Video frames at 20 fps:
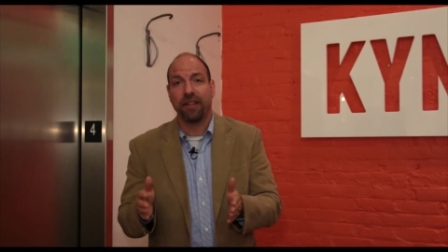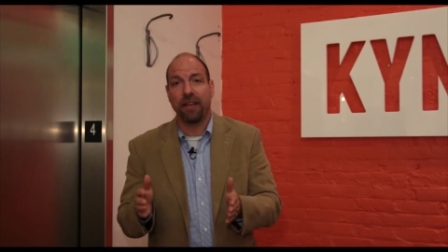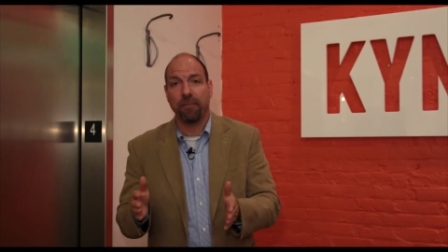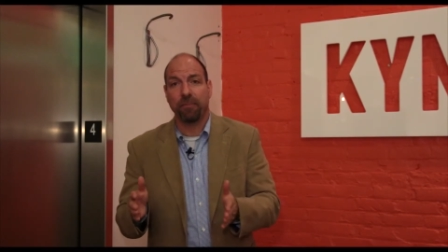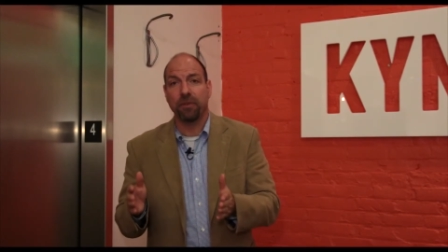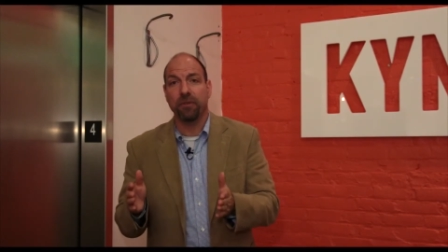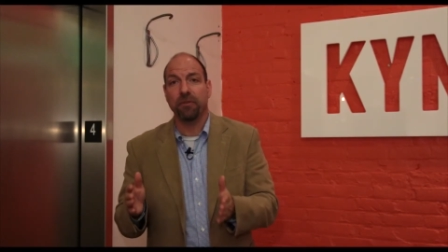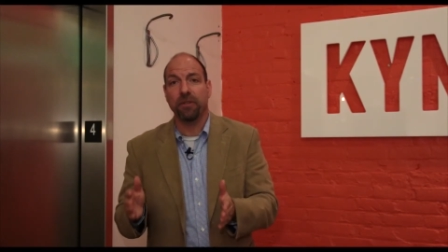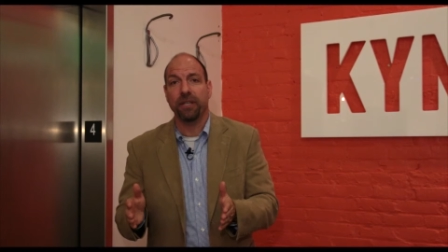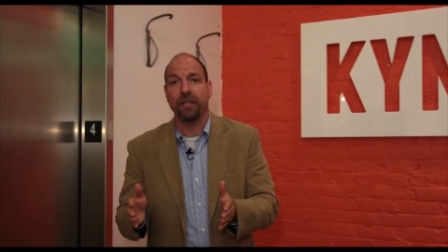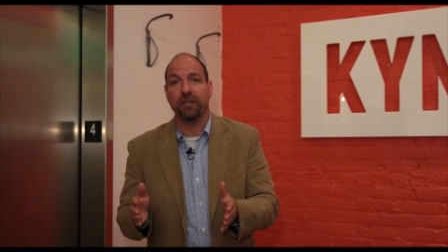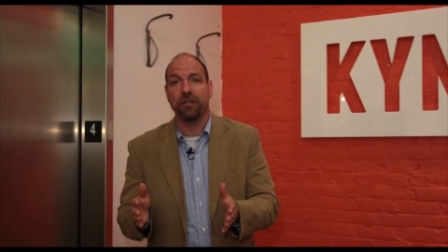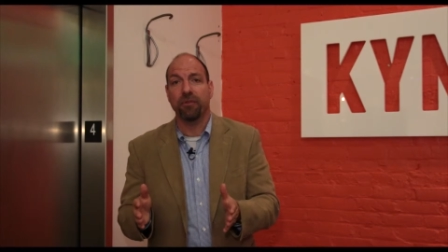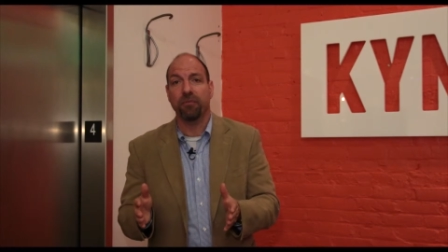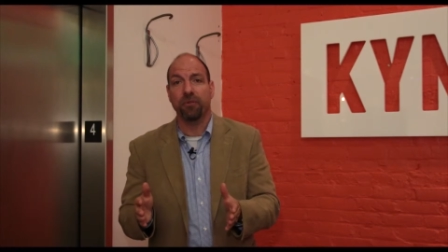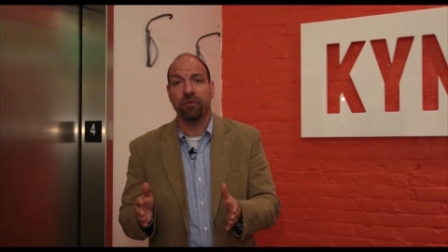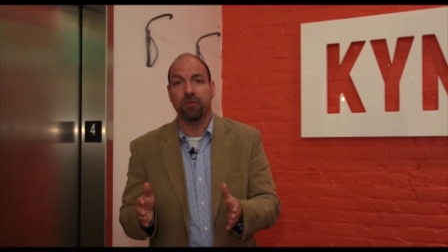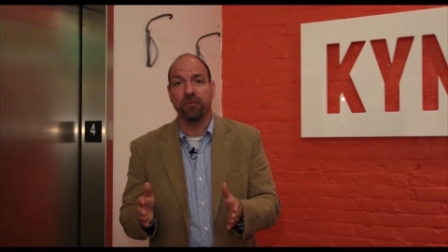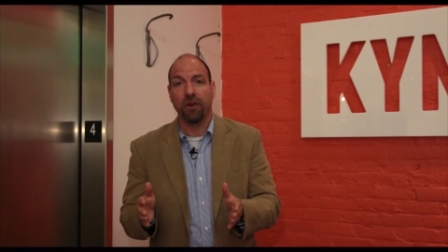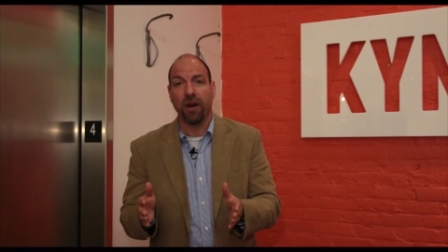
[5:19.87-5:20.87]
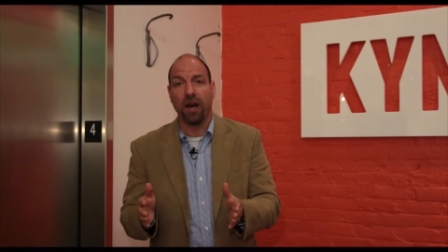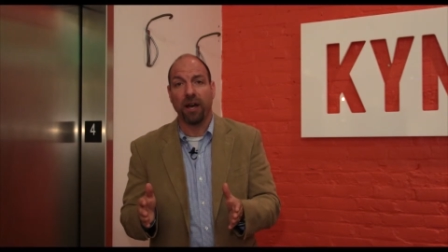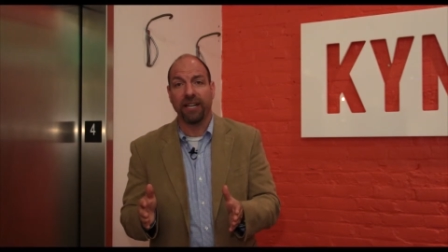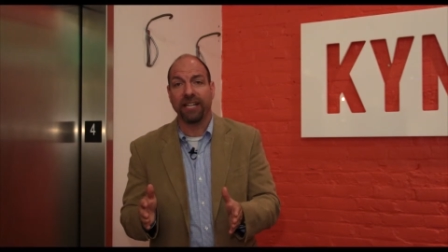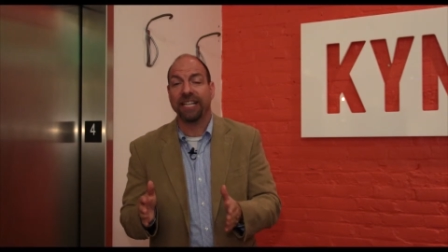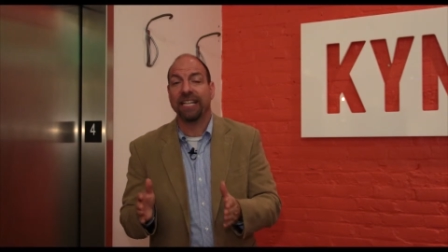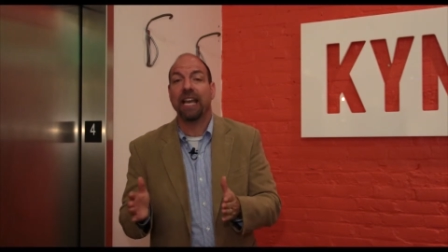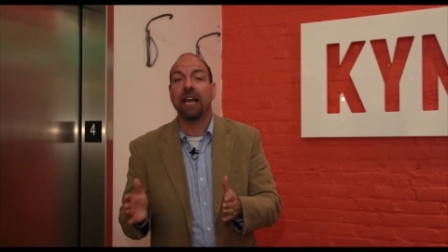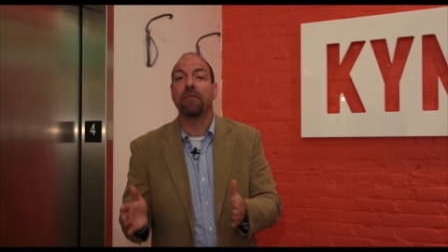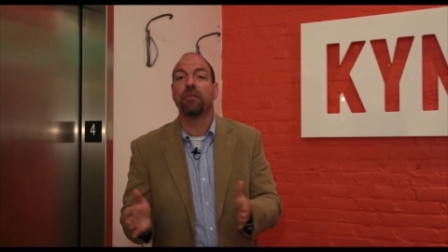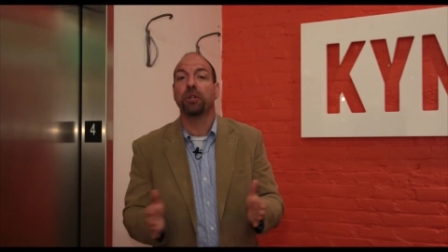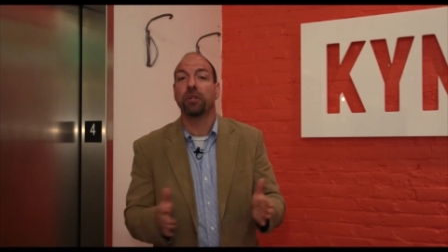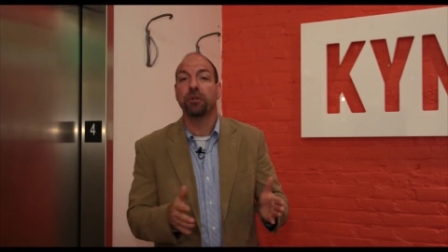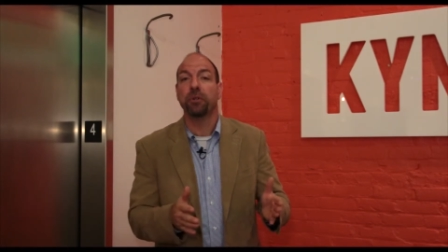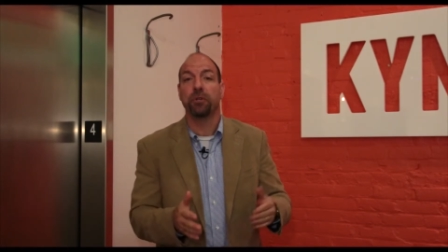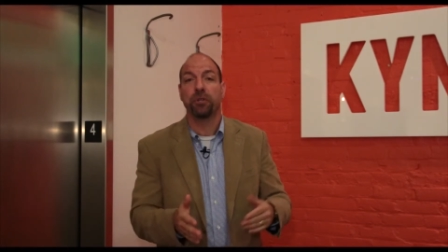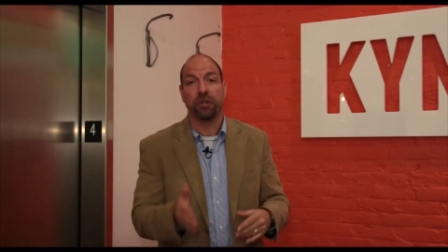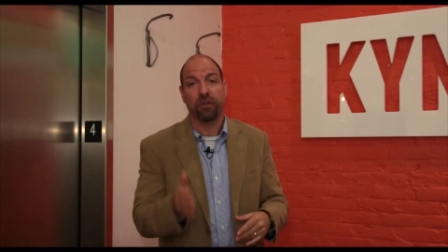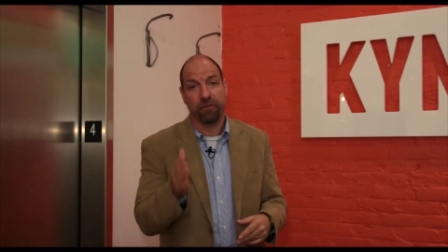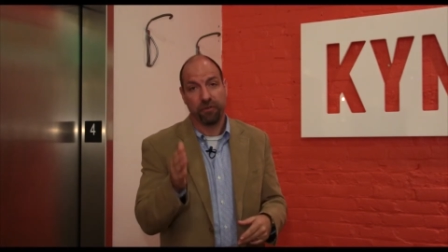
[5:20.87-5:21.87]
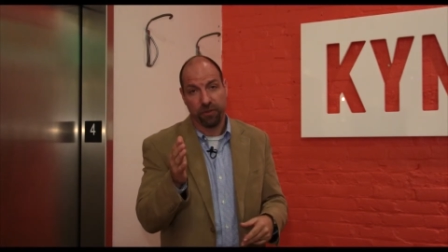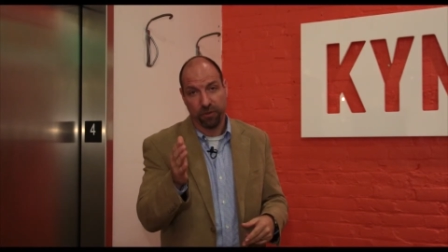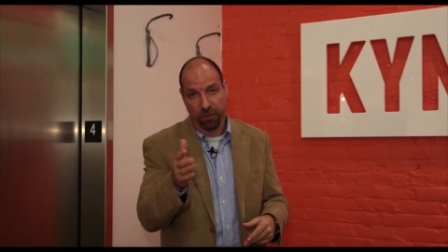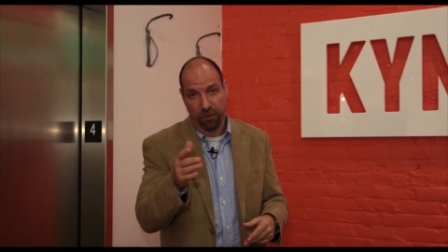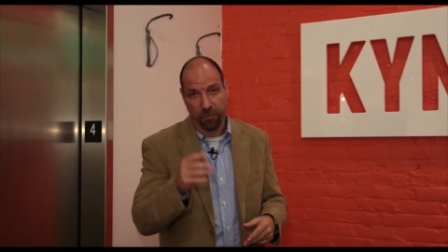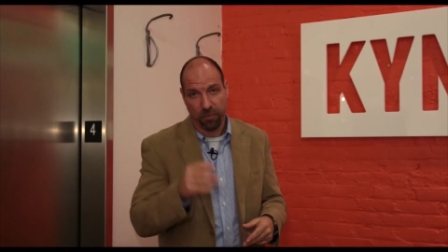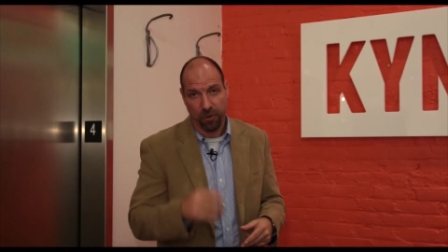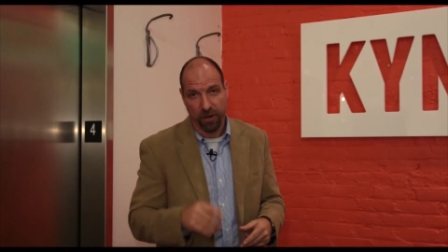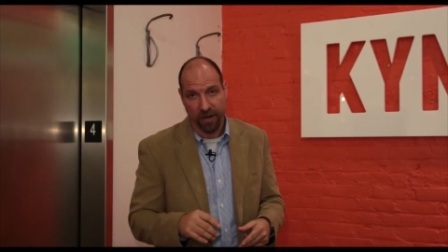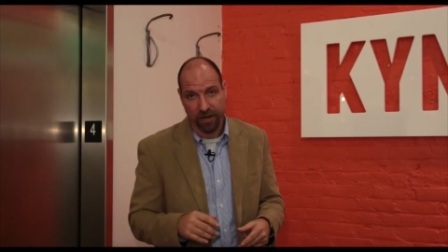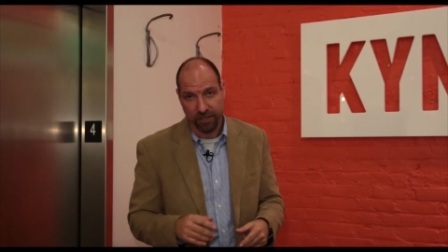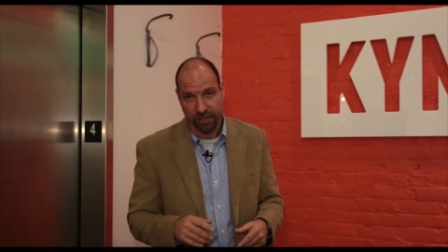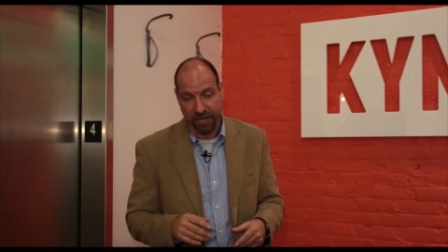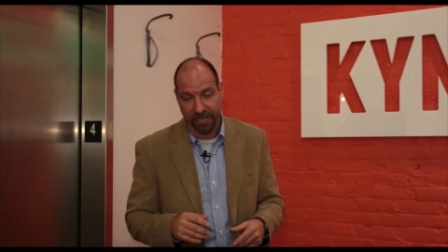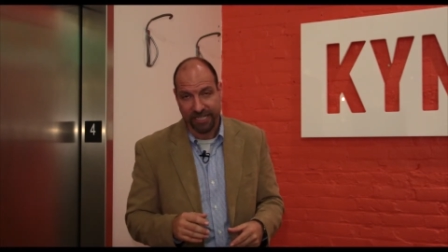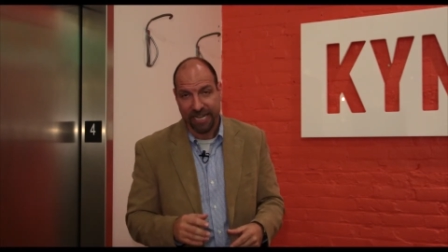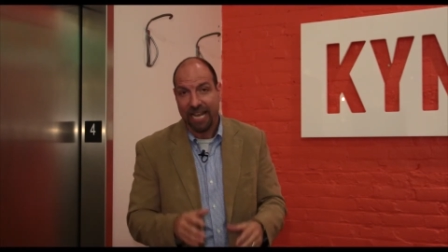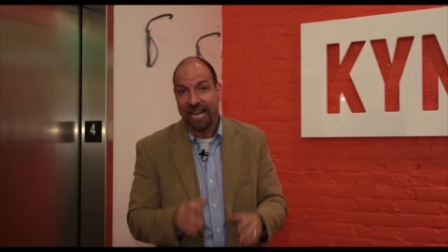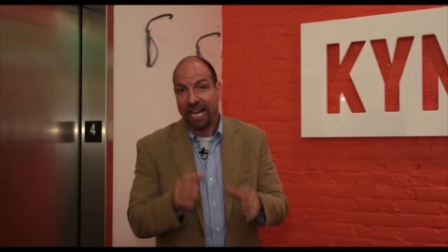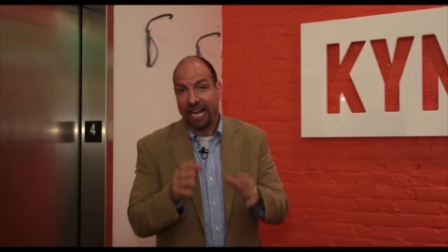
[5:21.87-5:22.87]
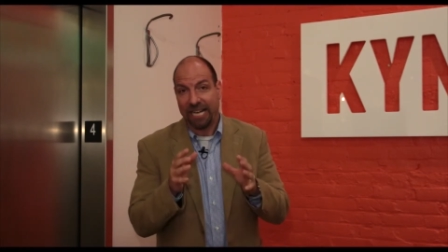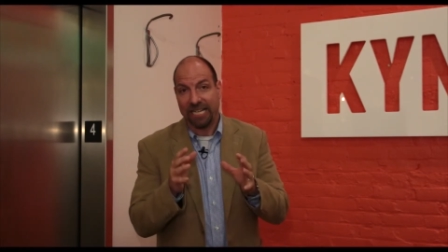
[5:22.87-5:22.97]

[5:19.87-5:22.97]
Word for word: step you need to move on in the evolution of your project.